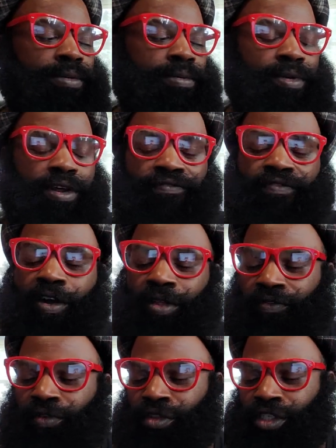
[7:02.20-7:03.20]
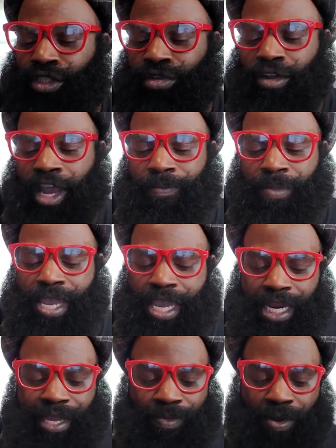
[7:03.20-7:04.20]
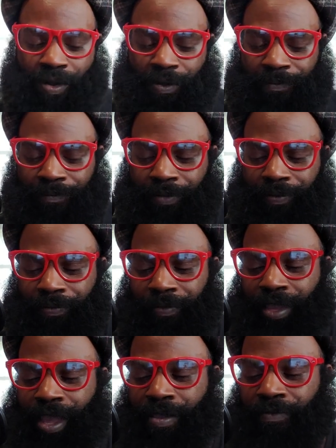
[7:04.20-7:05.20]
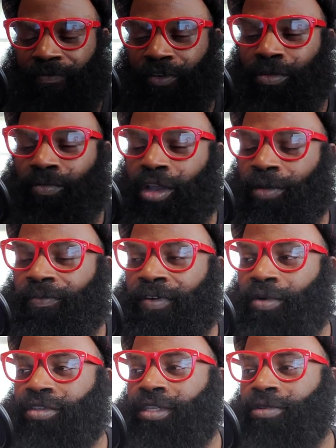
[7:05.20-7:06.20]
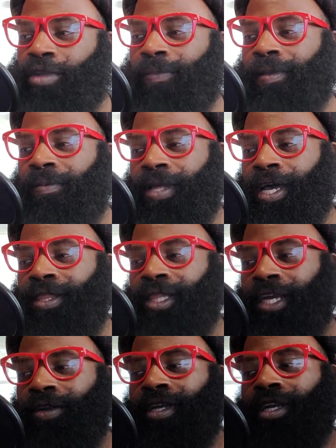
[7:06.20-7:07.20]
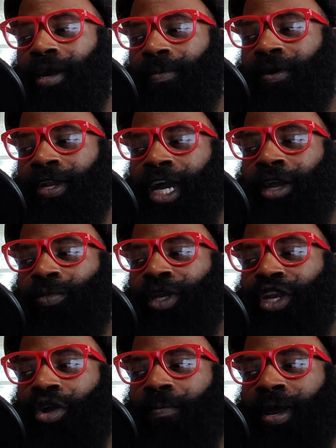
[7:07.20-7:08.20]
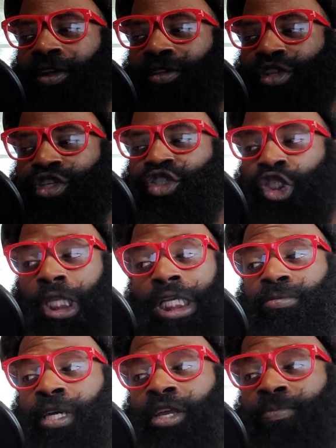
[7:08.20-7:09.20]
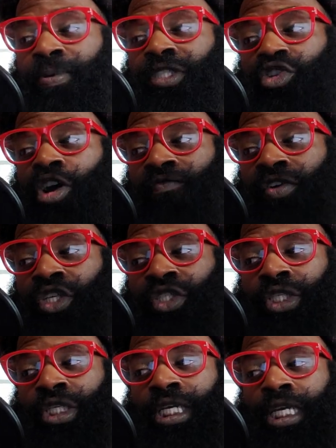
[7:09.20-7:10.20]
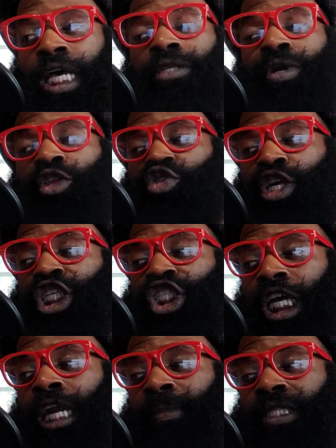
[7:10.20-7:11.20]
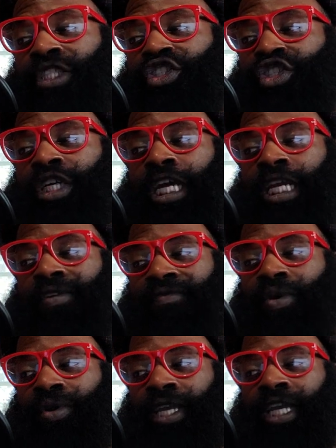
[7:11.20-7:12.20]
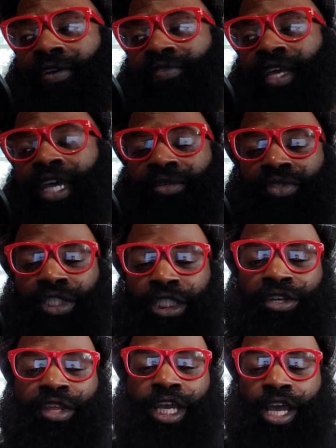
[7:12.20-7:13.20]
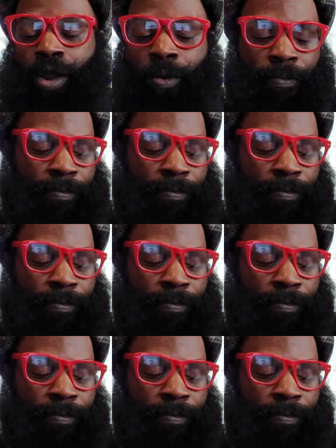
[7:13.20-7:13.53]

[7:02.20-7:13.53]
I'm not falling for this crap anymore. Okay? For the real voters and the real people out there, come on now. We know better than this shit. That's why they're pissed off at us. That's why they're trying to shame us and shit into voting and everything else. Just here they go.